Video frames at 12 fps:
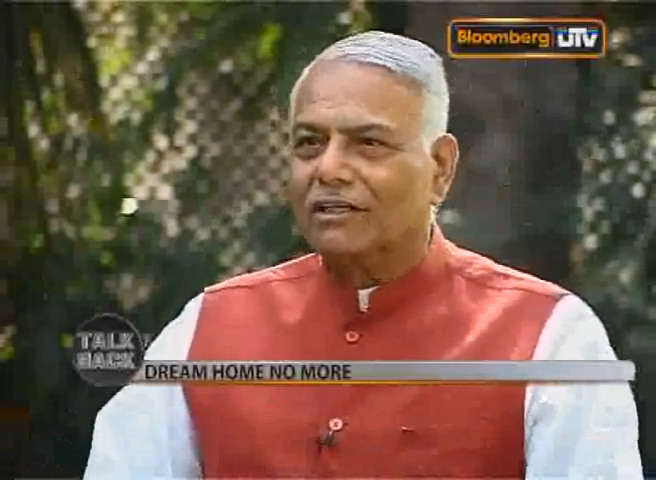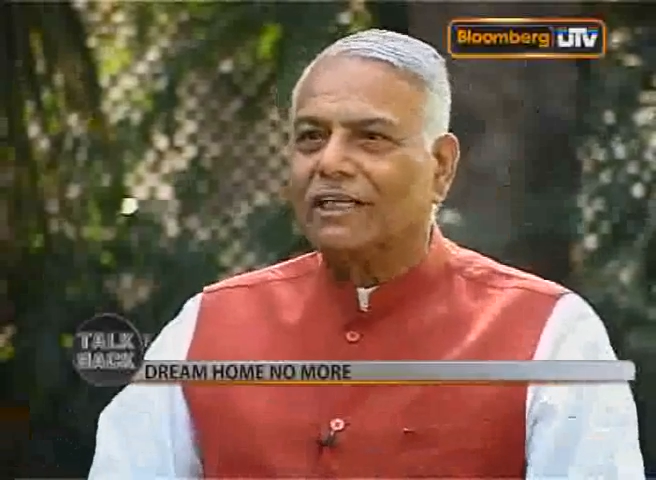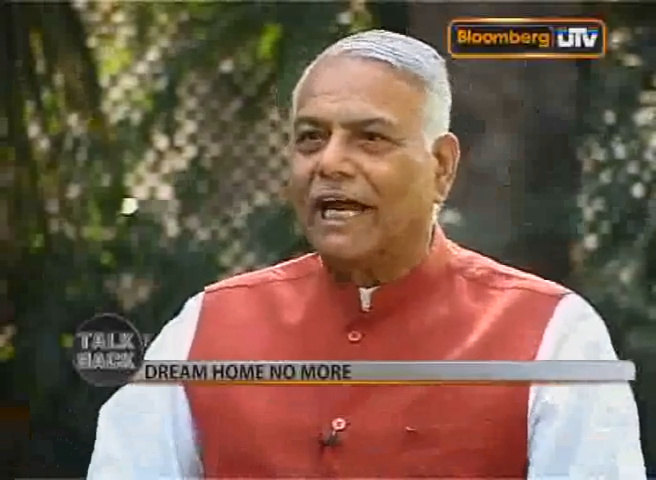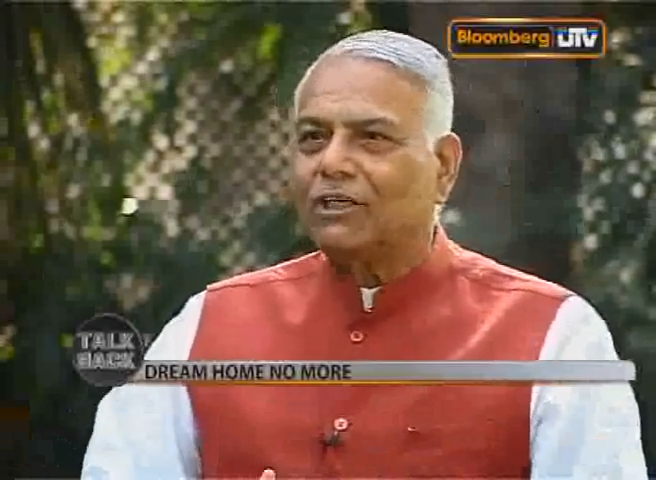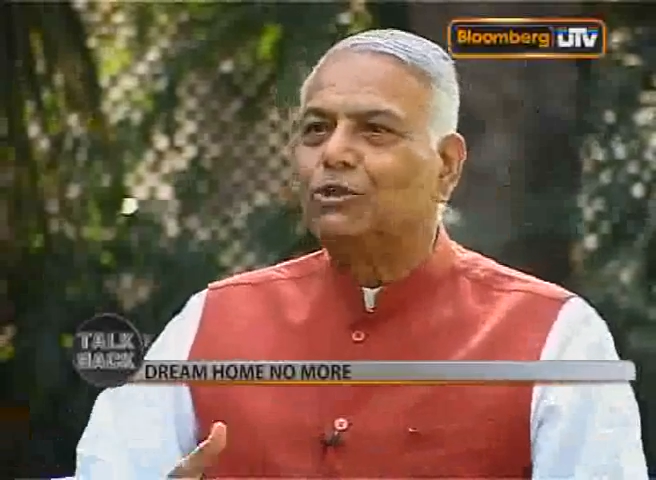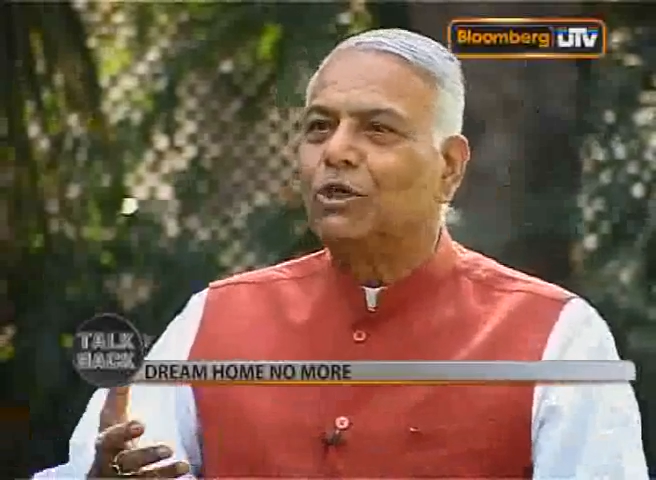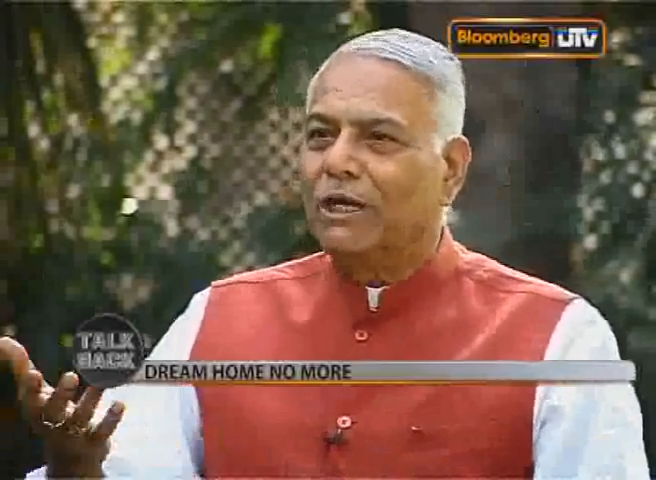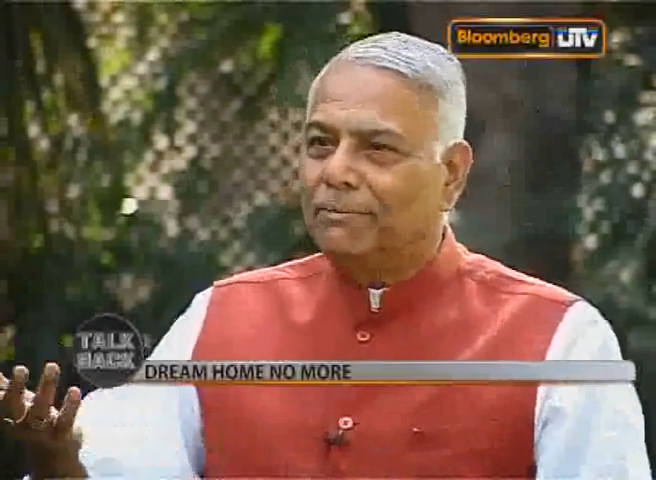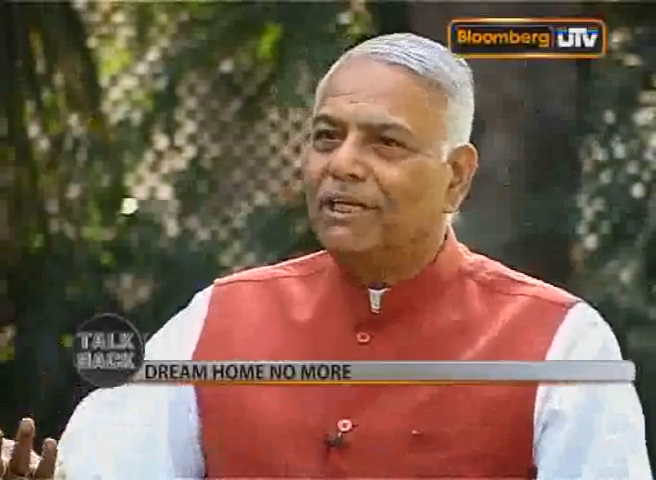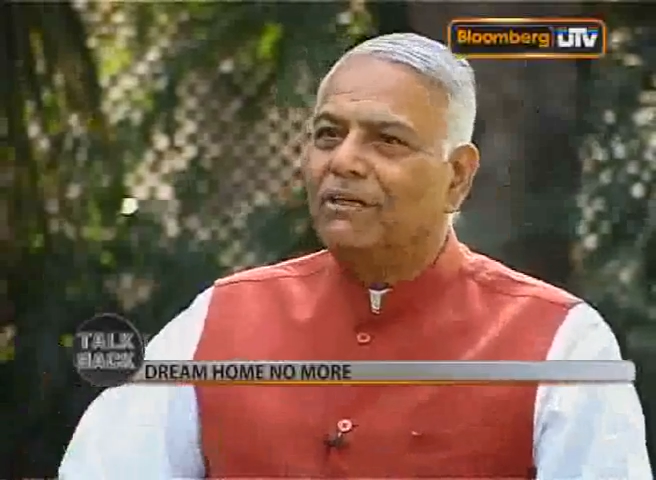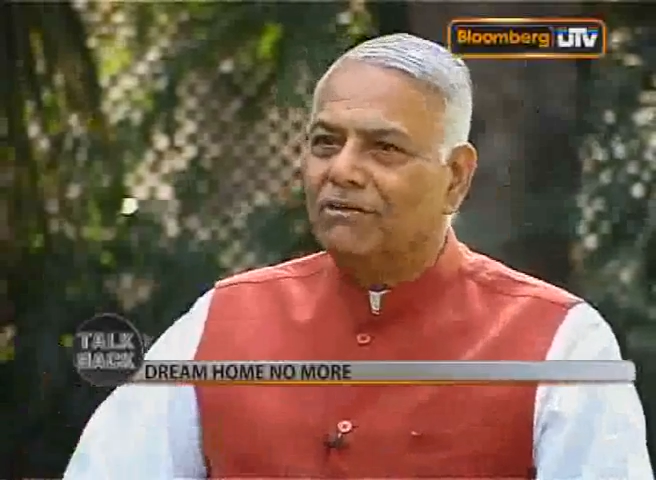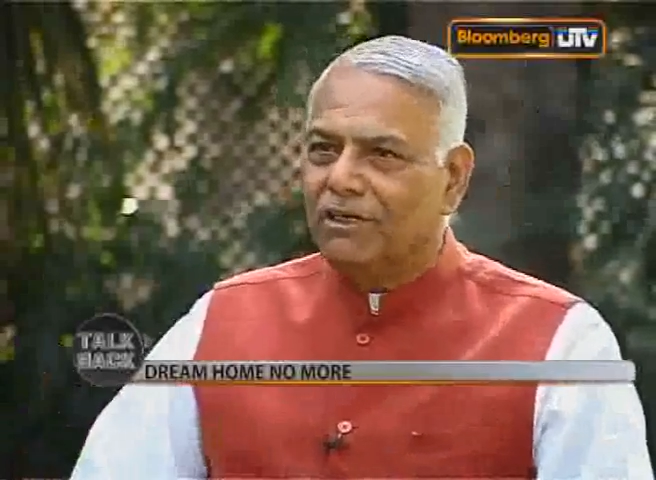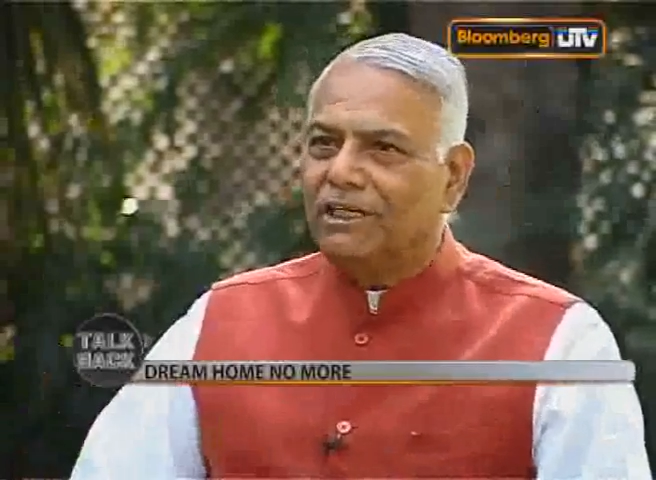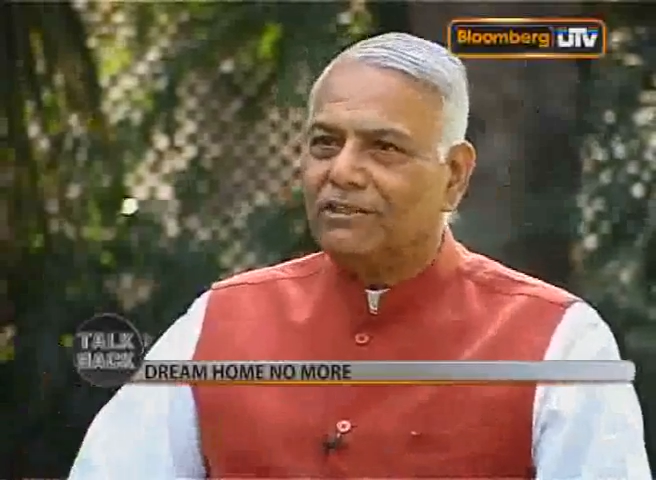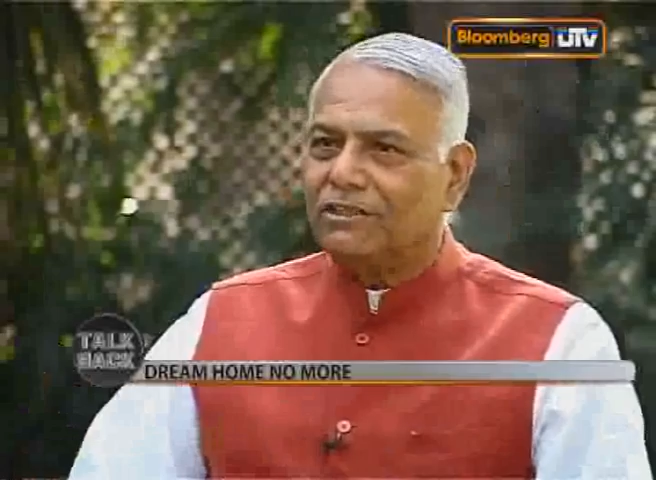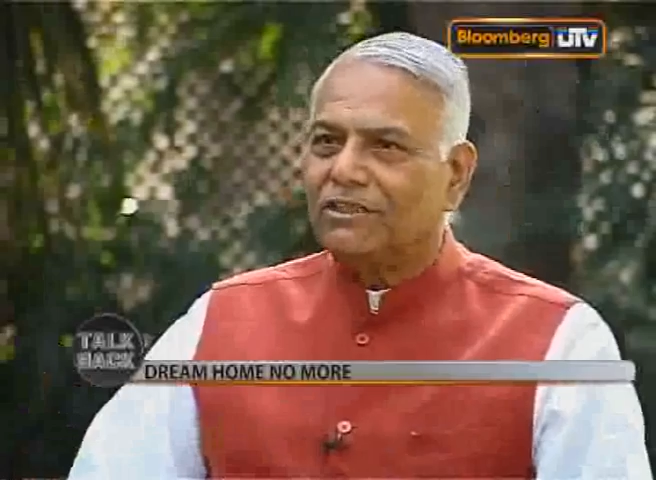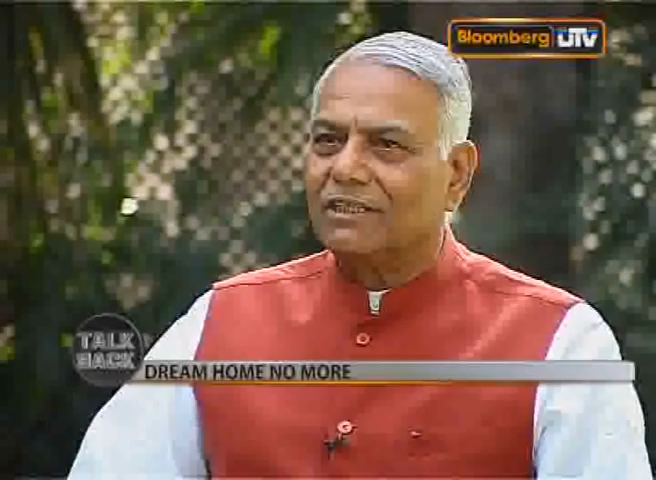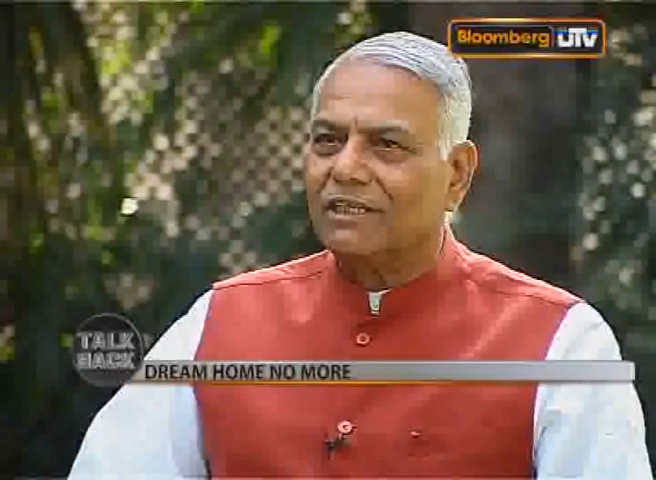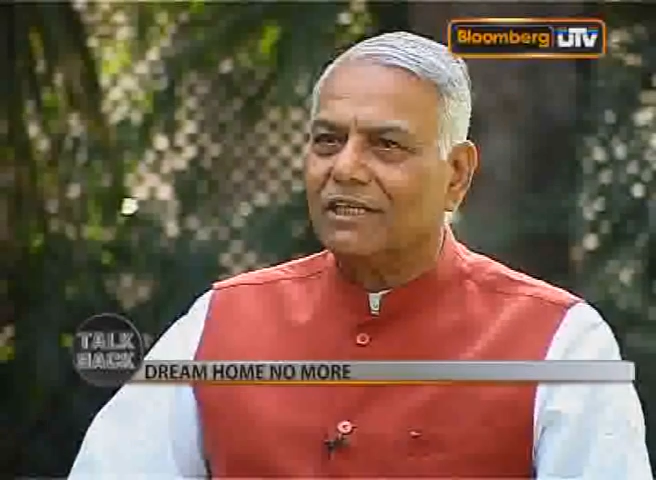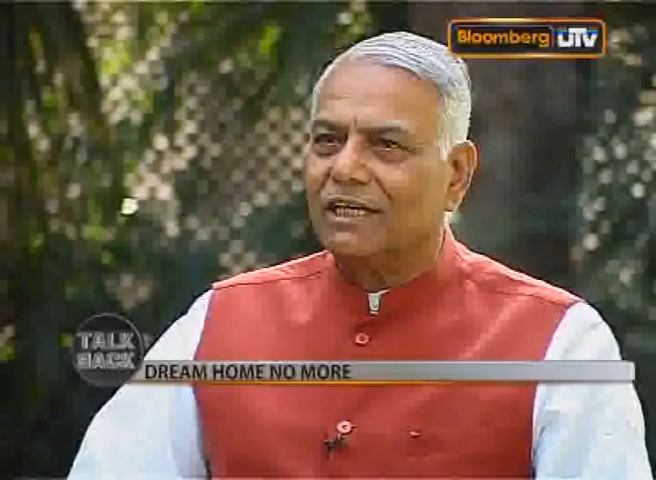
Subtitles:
That should have been increased.